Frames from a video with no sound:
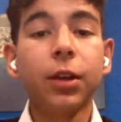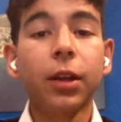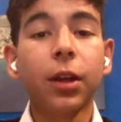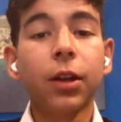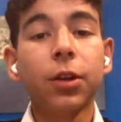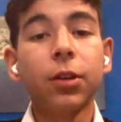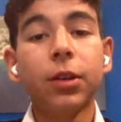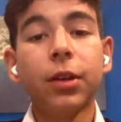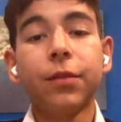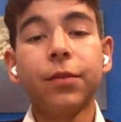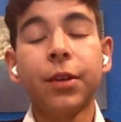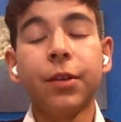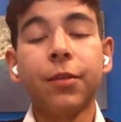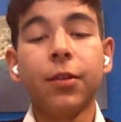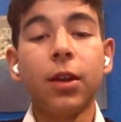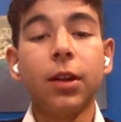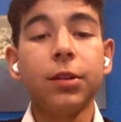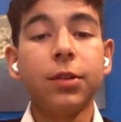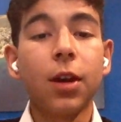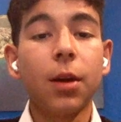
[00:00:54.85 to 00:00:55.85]
It can have
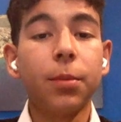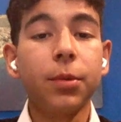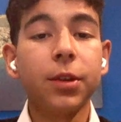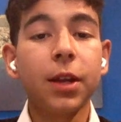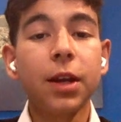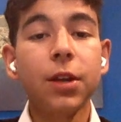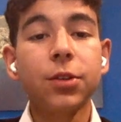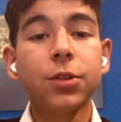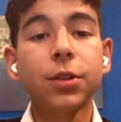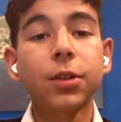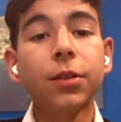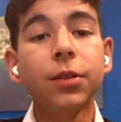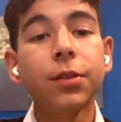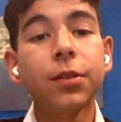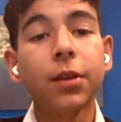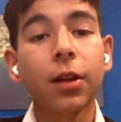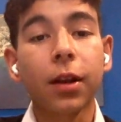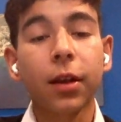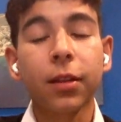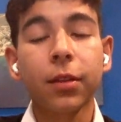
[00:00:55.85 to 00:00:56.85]
different interpretations.
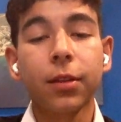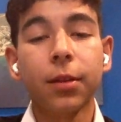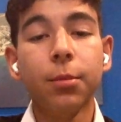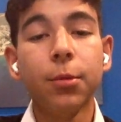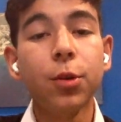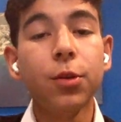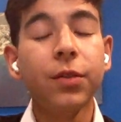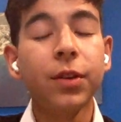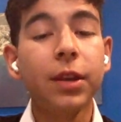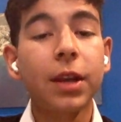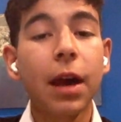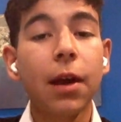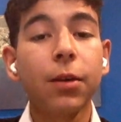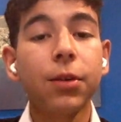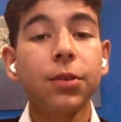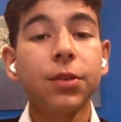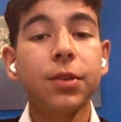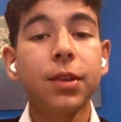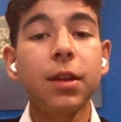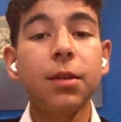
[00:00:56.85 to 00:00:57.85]
Like the movie Now You
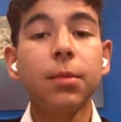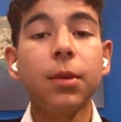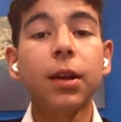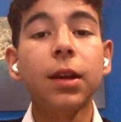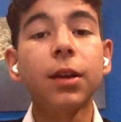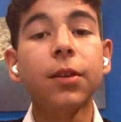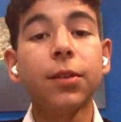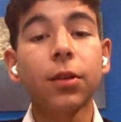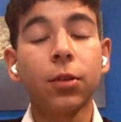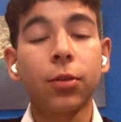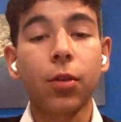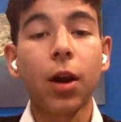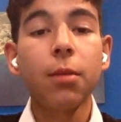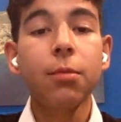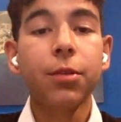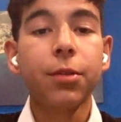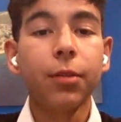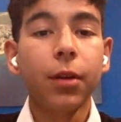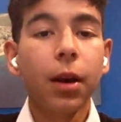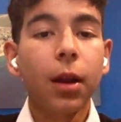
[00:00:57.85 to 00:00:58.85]
See Me is a crime
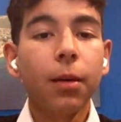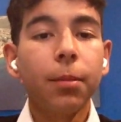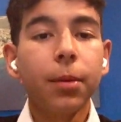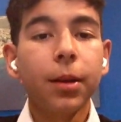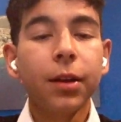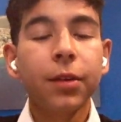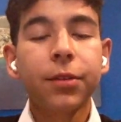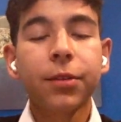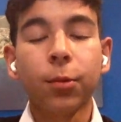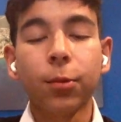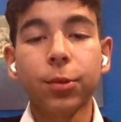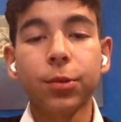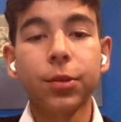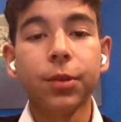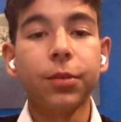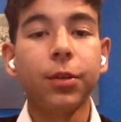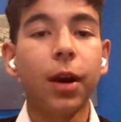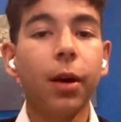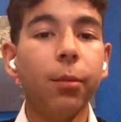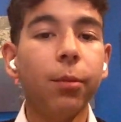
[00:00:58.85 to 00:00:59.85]
thriller, but it's also
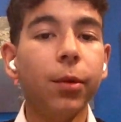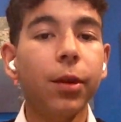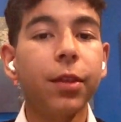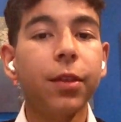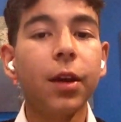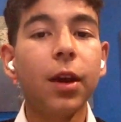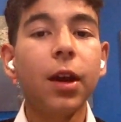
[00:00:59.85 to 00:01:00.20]
done with